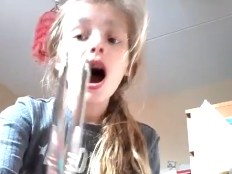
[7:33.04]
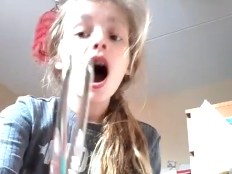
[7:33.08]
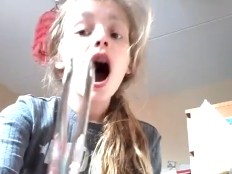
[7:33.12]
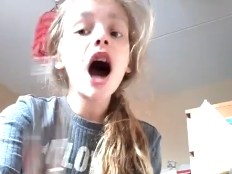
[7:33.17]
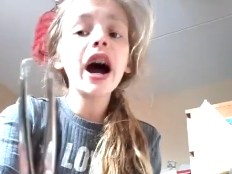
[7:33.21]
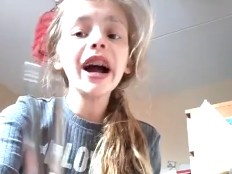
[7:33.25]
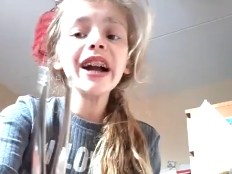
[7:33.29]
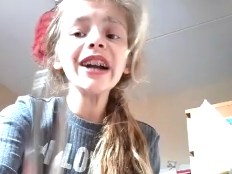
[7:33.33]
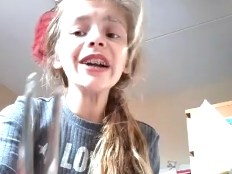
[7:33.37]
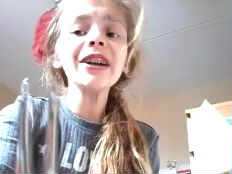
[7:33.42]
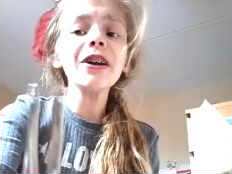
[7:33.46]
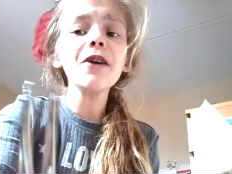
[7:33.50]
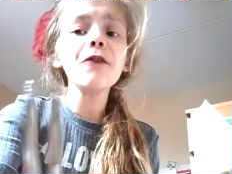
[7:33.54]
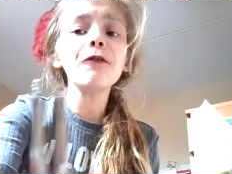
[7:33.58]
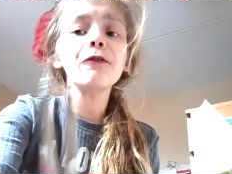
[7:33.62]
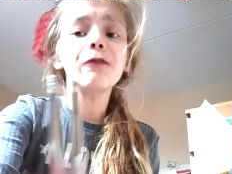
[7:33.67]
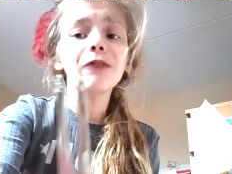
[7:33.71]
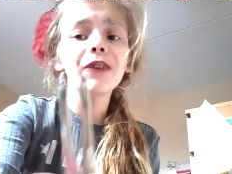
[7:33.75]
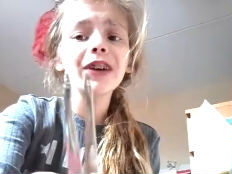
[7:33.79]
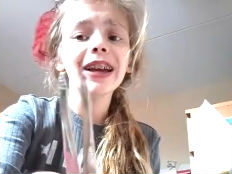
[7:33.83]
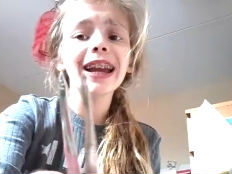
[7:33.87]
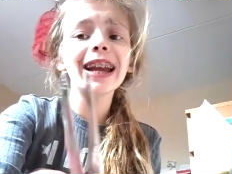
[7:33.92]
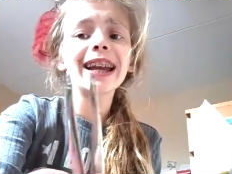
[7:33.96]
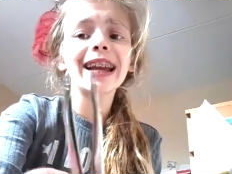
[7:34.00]
Are you
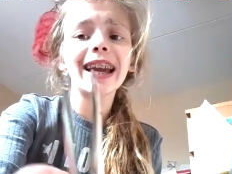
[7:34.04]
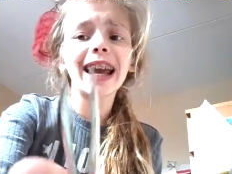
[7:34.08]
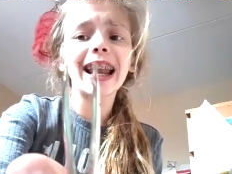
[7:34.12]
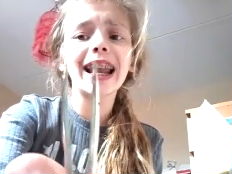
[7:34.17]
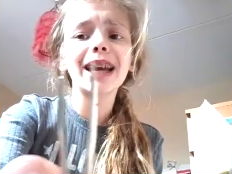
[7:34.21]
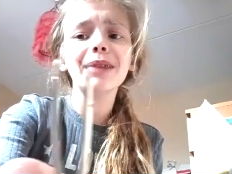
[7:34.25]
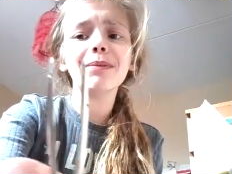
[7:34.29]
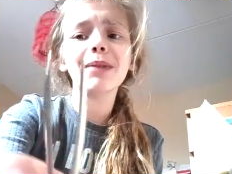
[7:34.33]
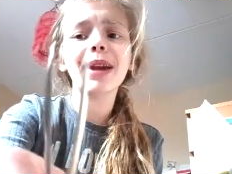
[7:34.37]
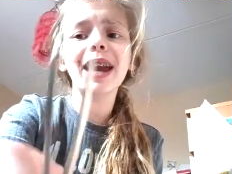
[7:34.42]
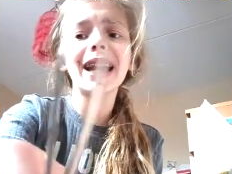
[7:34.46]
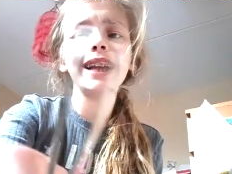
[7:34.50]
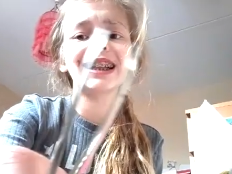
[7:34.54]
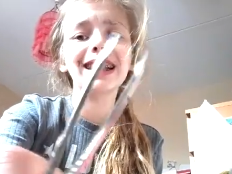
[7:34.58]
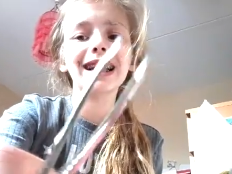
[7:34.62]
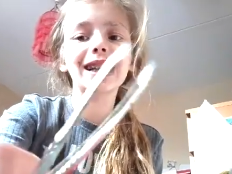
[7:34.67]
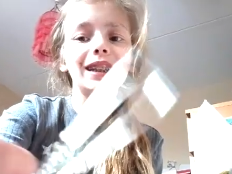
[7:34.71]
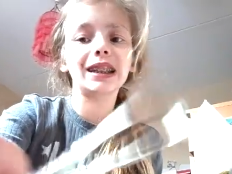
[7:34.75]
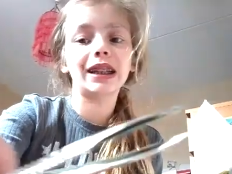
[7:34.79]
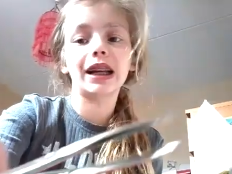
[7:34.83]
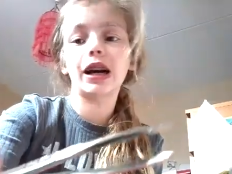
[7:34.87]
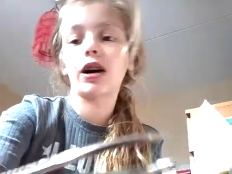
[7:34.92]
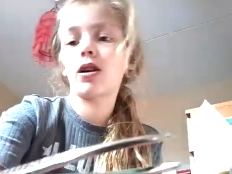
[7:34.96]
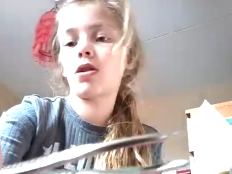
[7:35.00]
freaking kidding me?
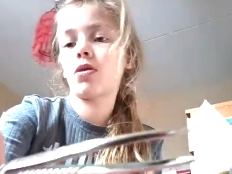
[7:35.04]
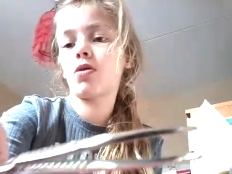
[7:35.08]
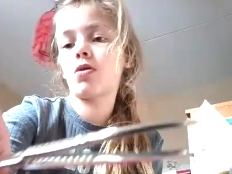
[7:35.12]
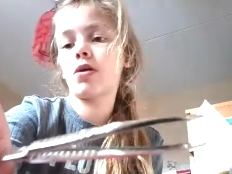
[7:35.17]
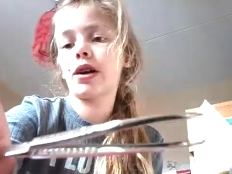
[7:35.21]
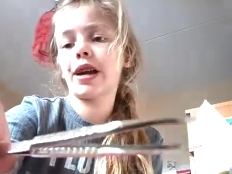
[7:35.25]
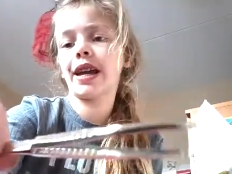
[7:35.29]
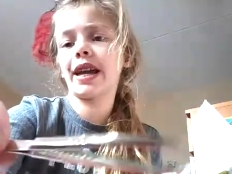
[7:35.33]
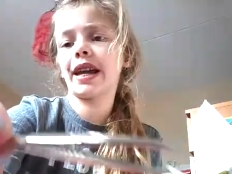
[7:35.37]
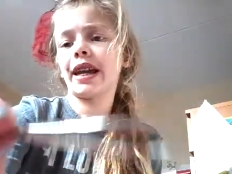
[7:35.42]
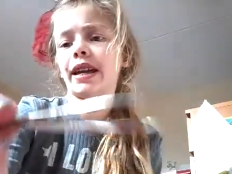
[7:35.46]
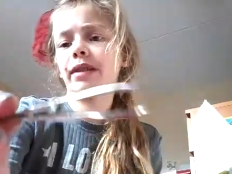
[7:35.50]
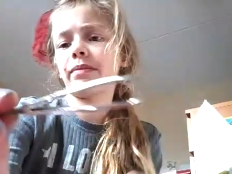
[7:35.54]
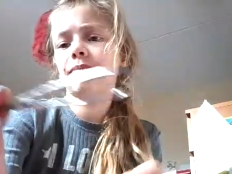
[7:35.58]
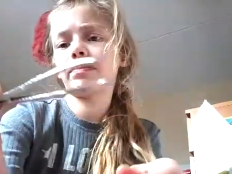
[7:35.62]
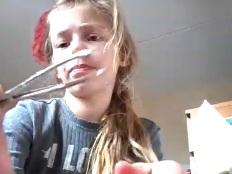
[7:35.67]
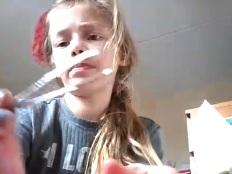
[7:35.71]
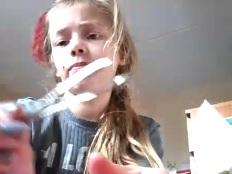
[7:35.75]
No way.